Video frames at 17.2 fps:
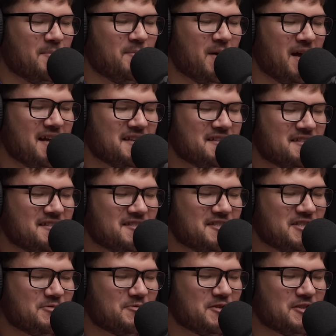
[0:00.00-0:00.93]
But
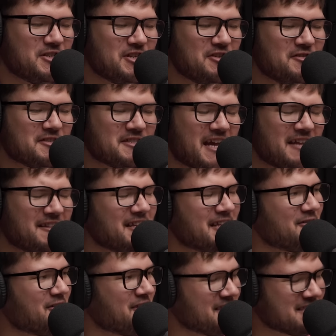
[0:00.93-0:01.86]
to reduce, I thought
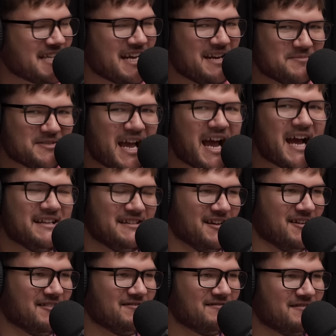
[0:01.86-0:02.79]
they were on the same side,
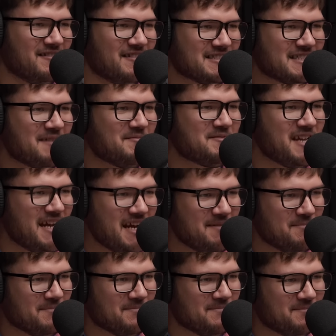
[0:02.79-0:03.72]
though. Same
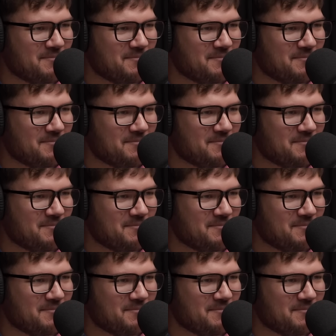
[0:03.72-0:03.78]
team,